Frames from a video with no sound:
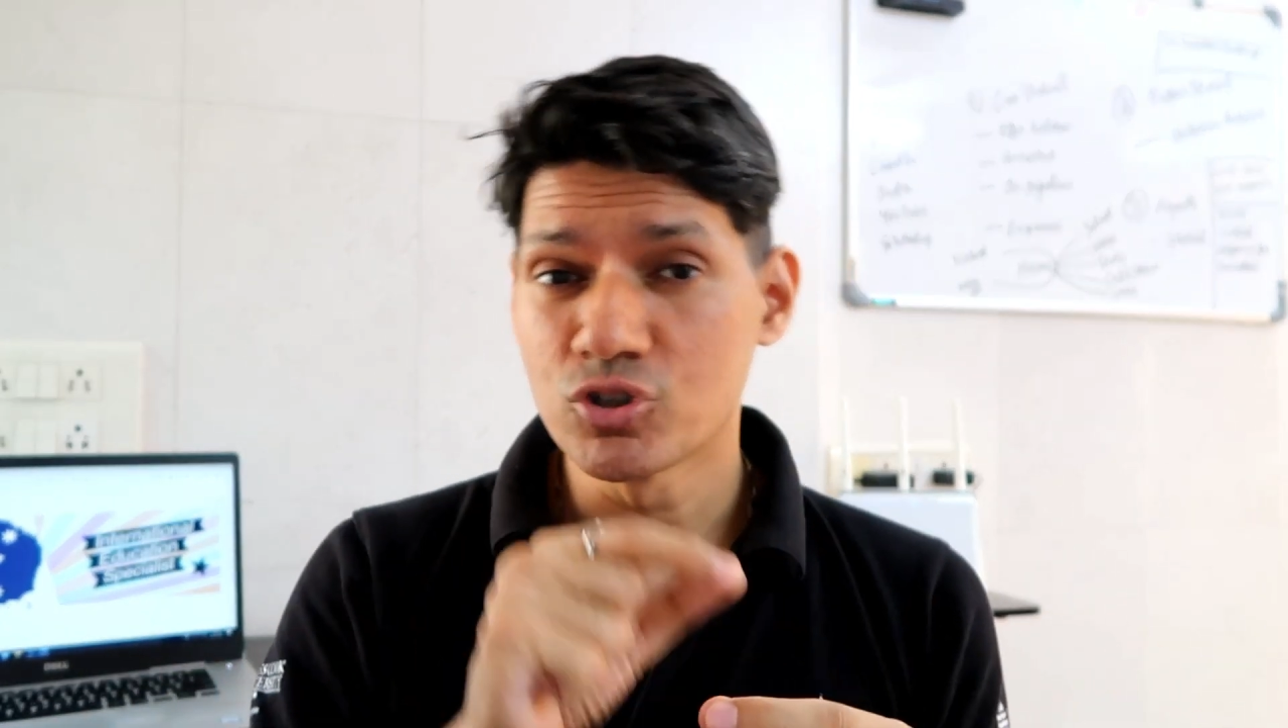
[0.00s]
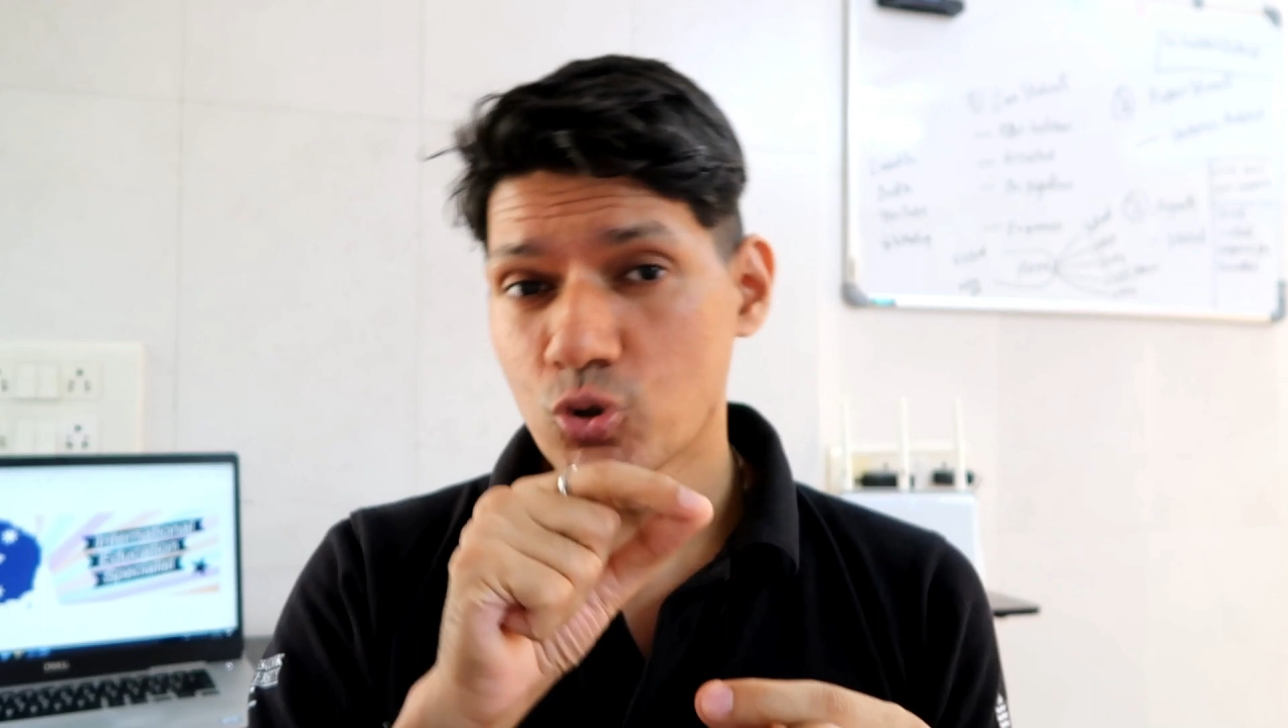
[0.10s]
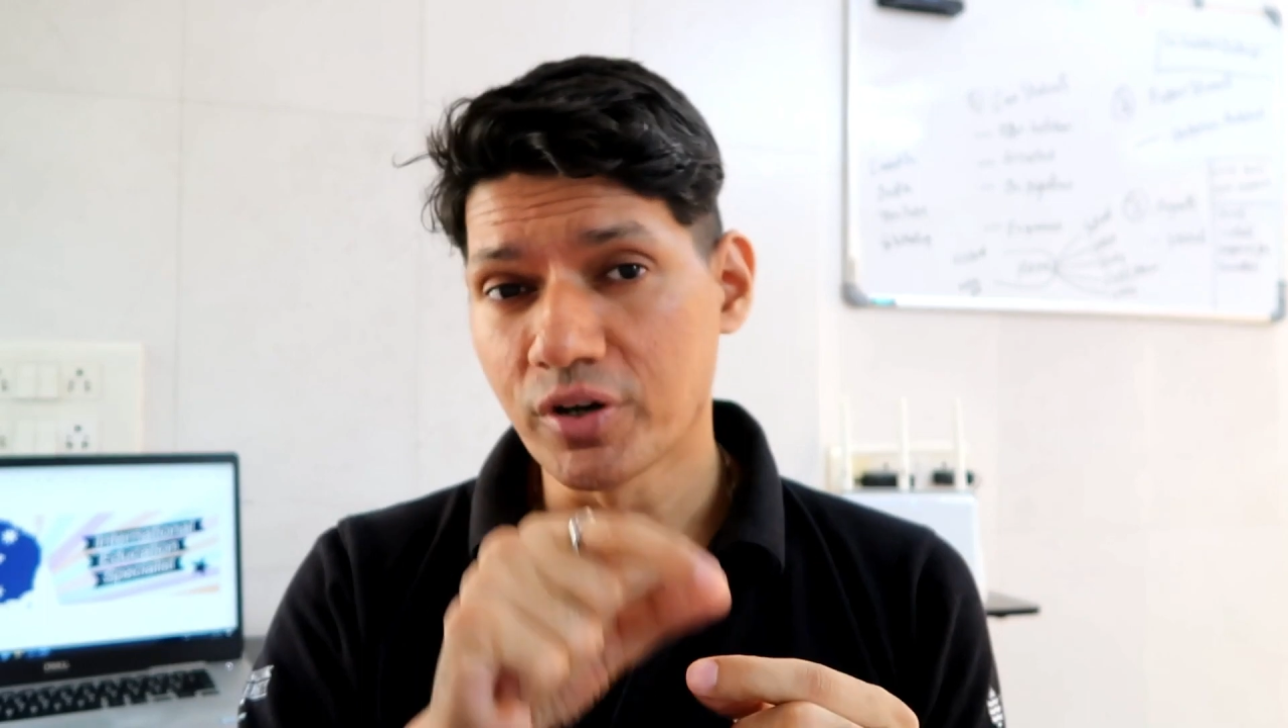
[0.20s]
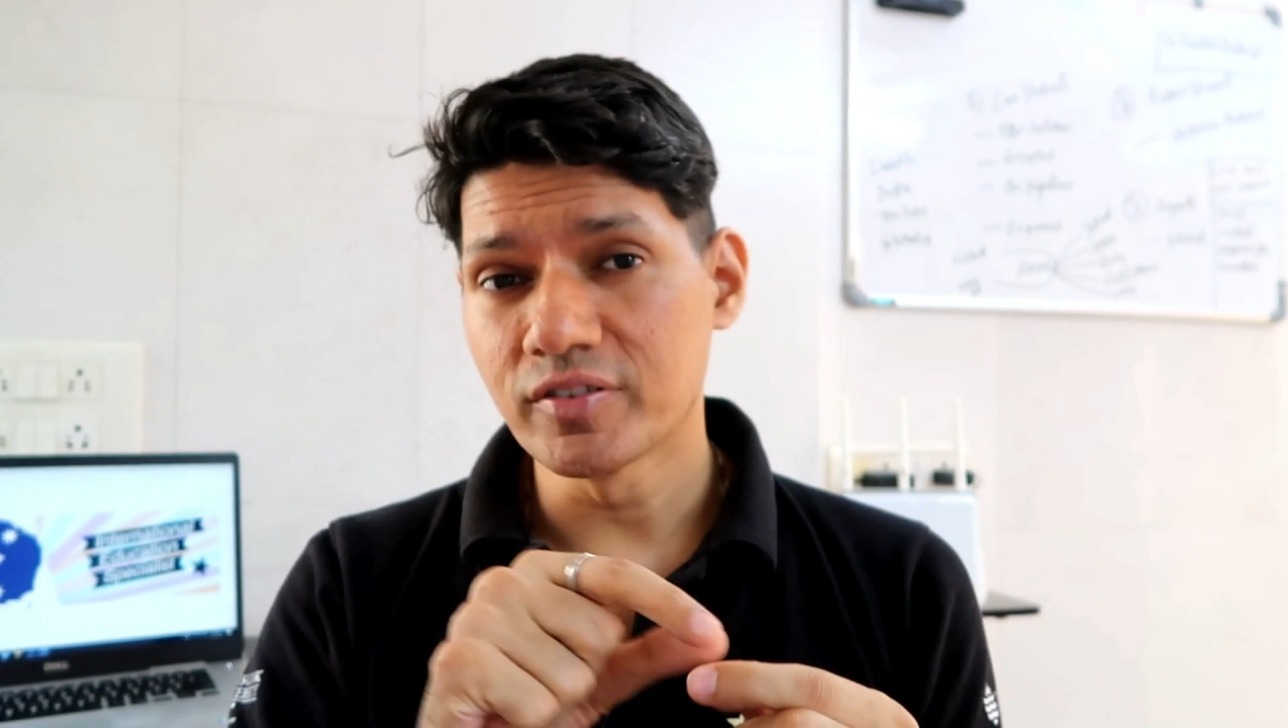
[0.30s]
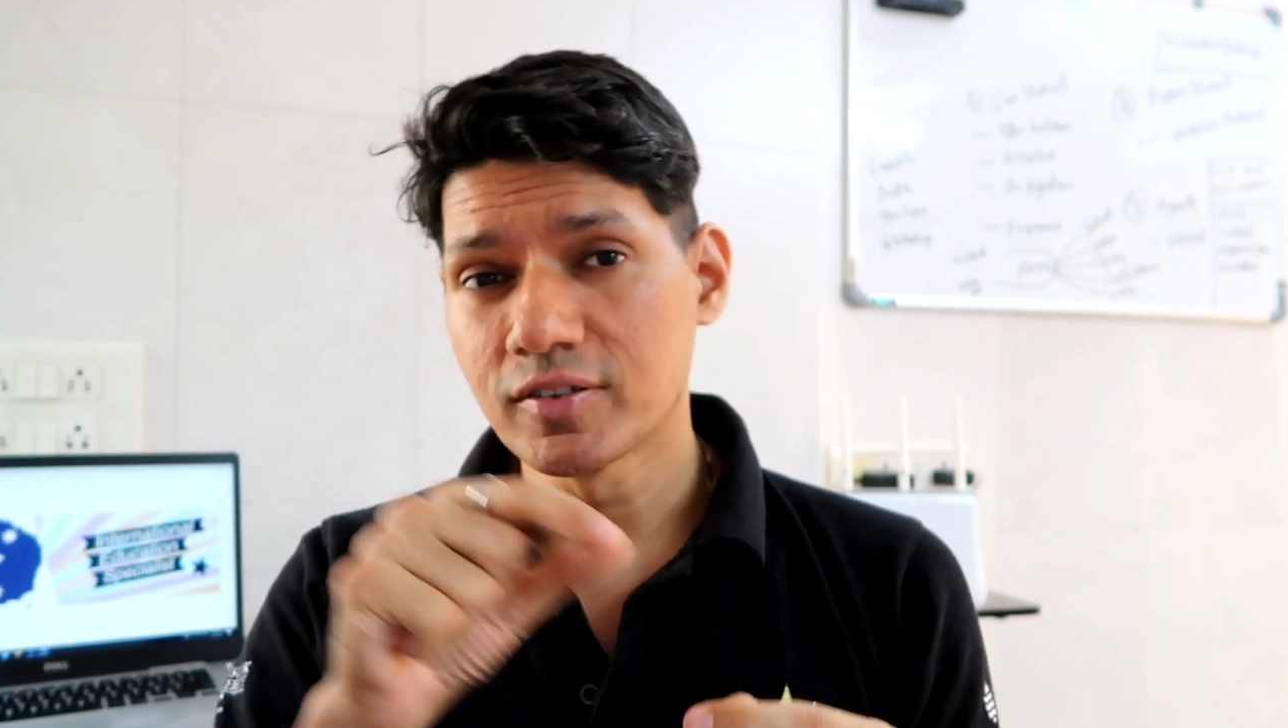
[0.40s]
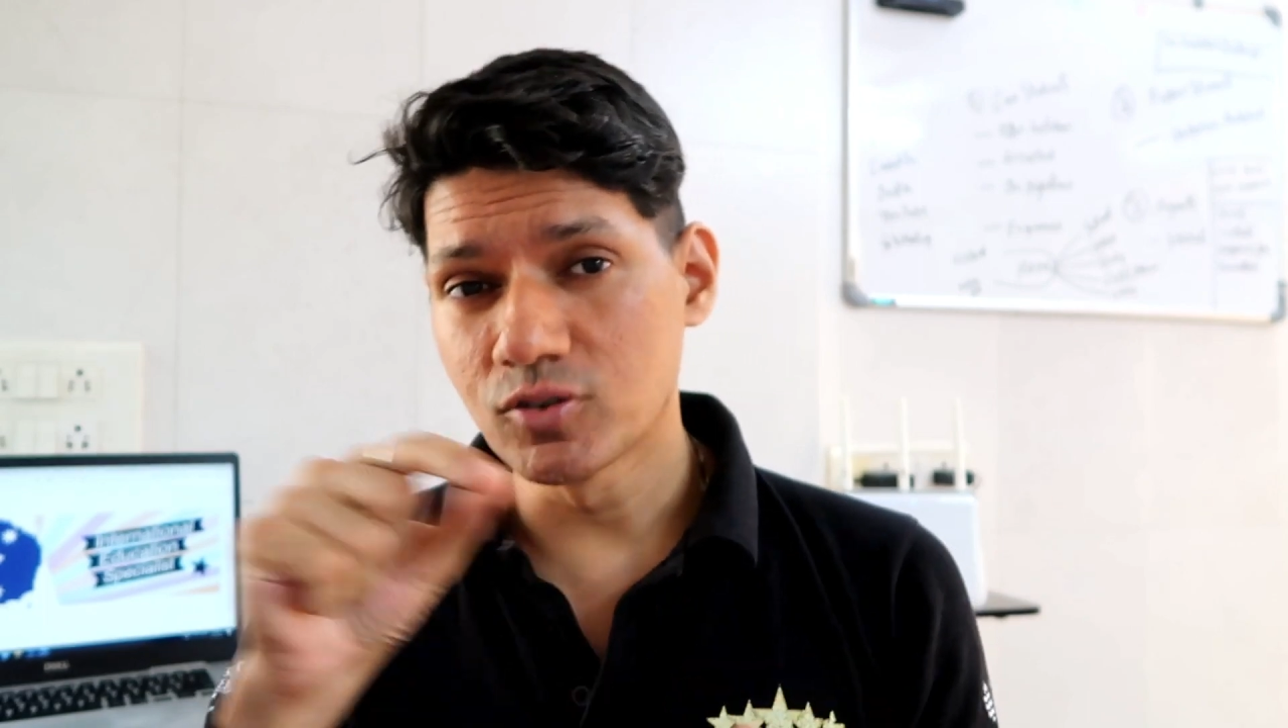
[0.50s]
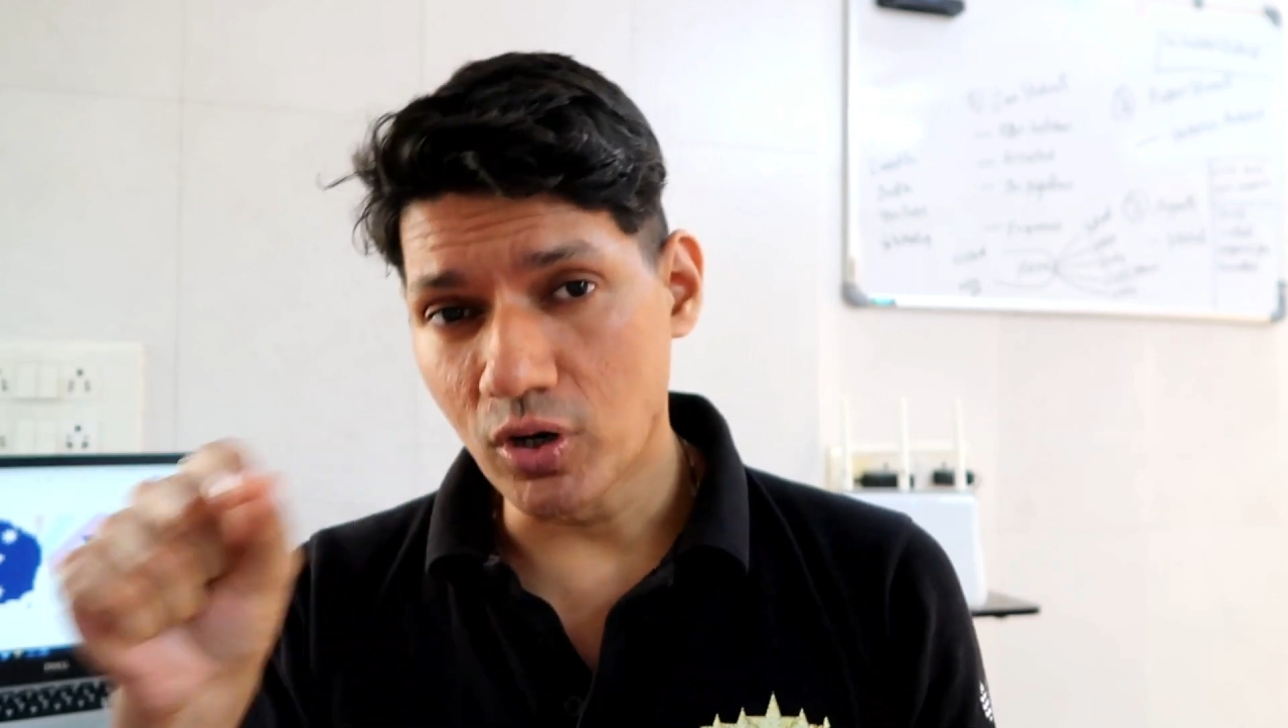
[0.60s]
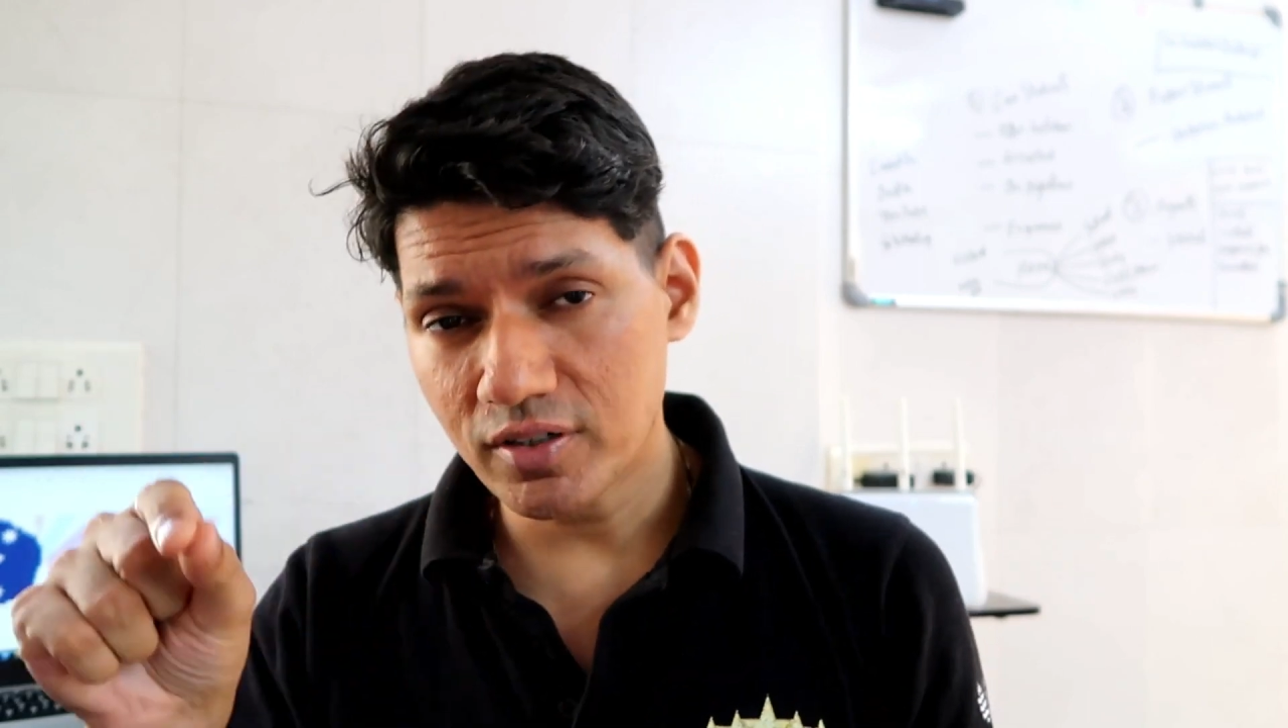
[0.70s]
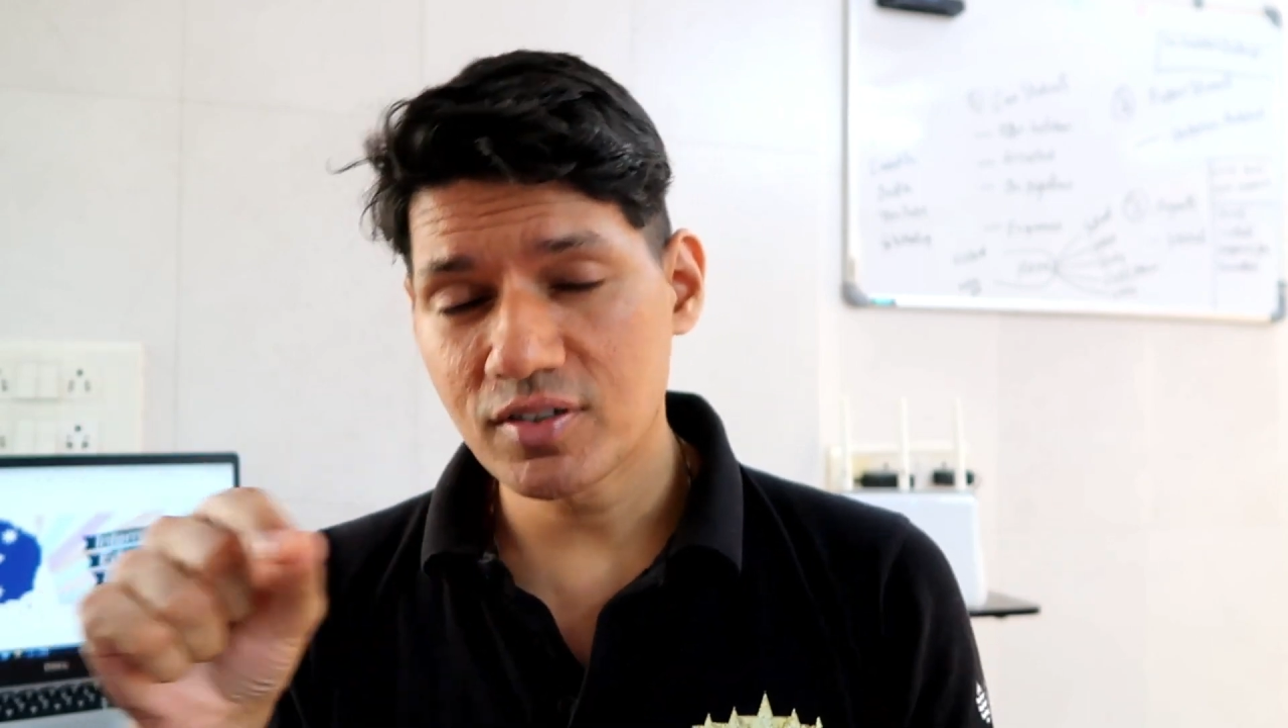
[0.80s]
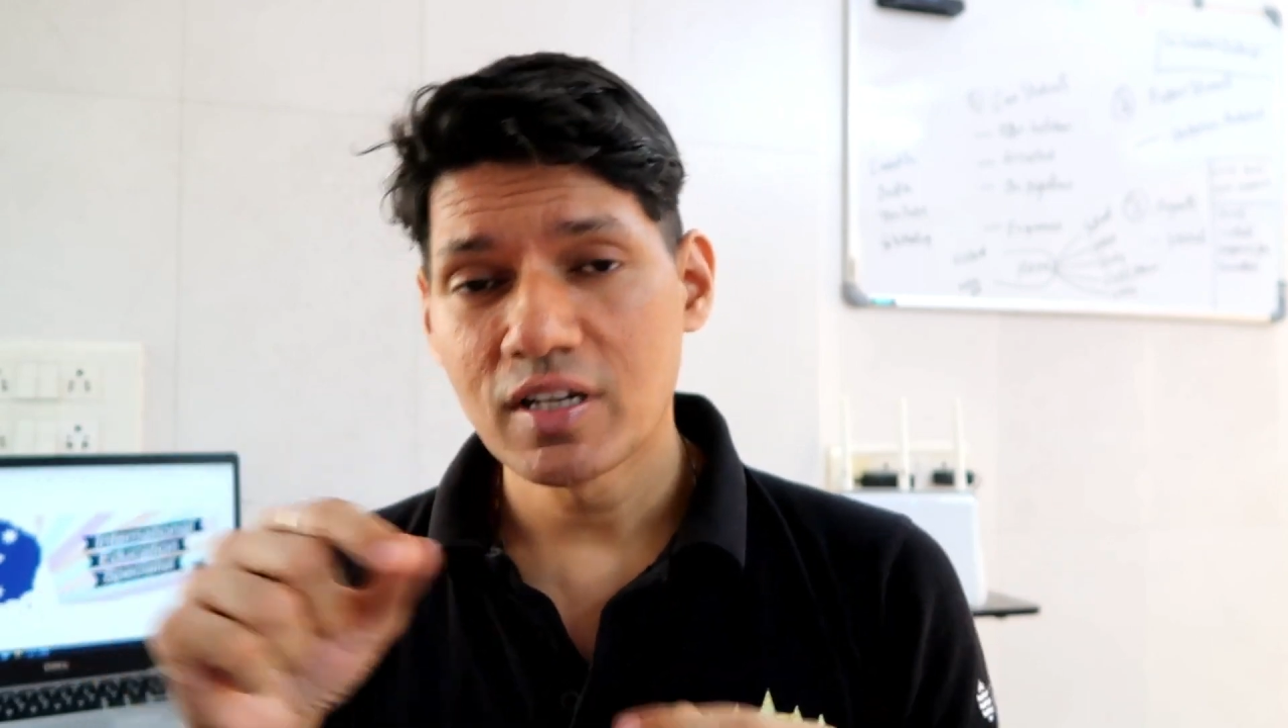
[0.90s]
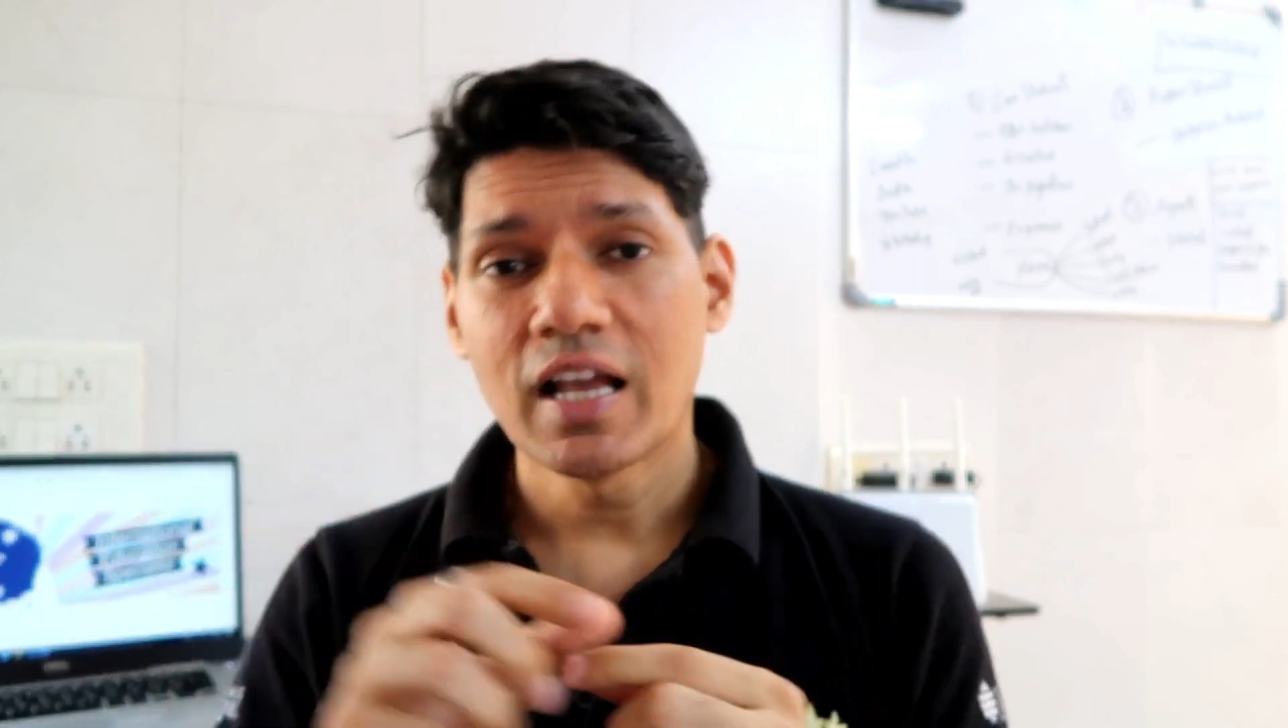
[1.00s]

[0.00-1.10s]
join the dots